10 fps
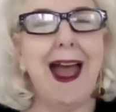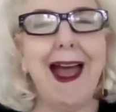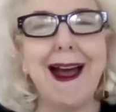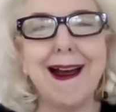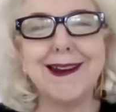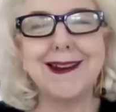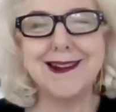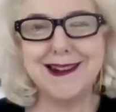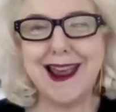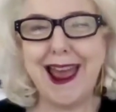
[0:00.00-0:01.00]
uh,
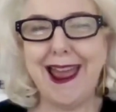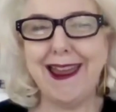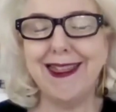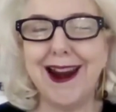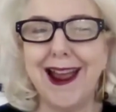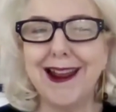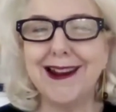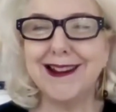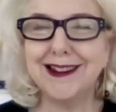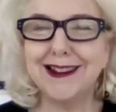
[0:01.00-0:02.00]
today that I had
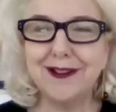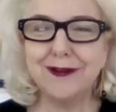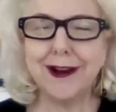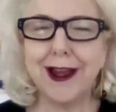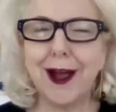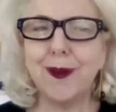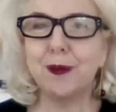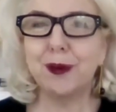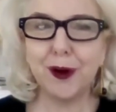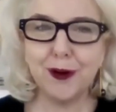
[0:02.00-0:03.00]
a delivery of the
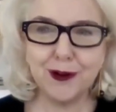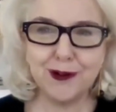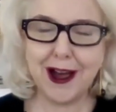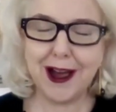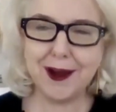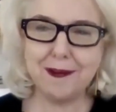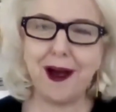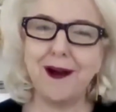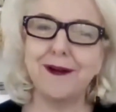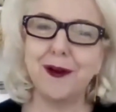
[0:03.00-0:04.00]
prototype
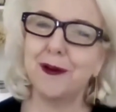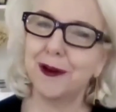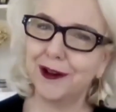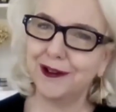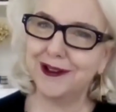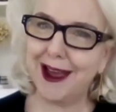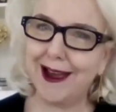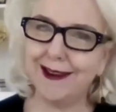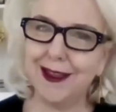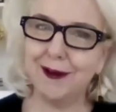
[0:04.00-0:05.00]
of the Oracle
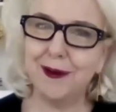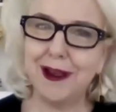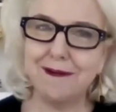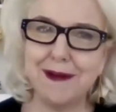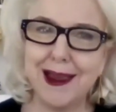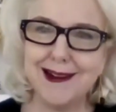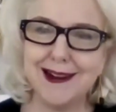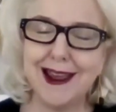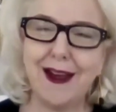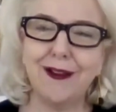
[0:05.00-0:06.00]
deck that we have made
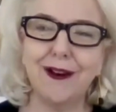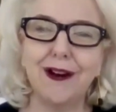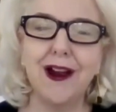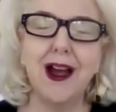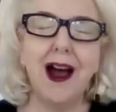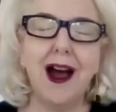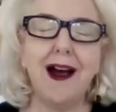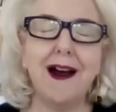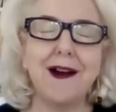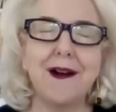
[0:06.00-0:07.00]
together
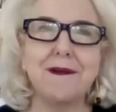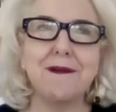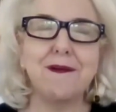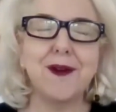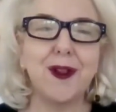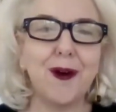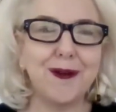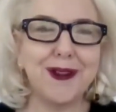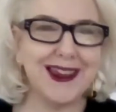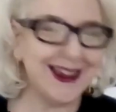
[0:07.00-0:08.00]
um, with
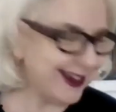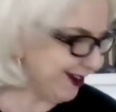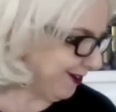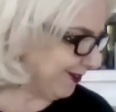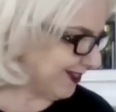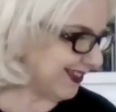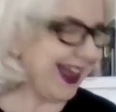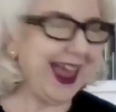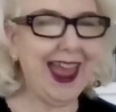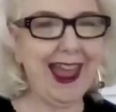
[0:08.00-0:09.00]
all the key codes.
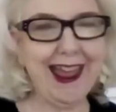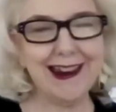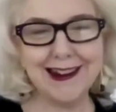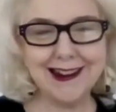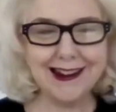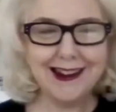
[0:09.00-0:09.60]
And